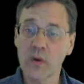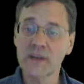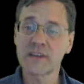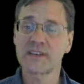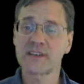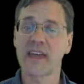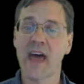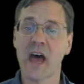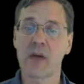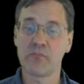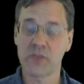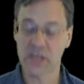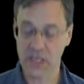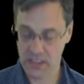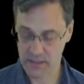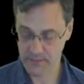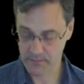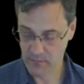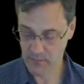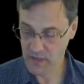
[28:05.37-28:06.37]
does that
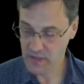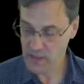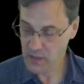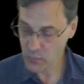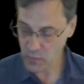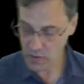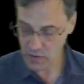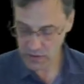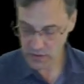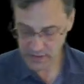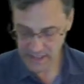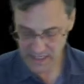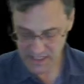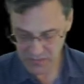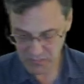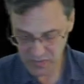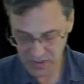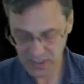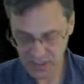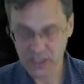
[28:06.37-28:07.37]
mean? Well, let's
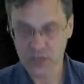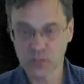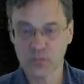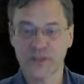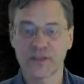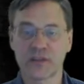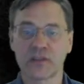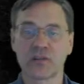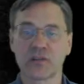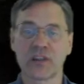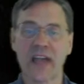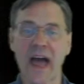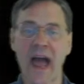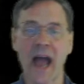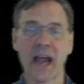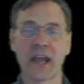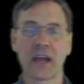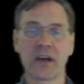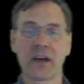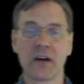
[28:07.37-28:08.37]
begin with the
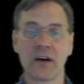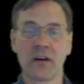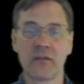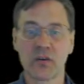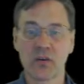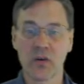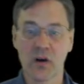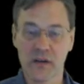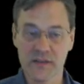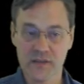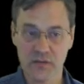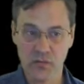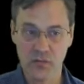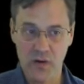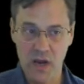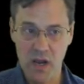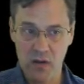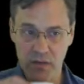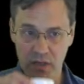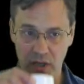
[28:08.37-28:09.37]
lack of a causal
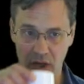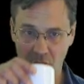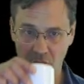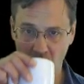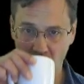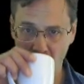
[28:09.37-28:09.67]
grounding.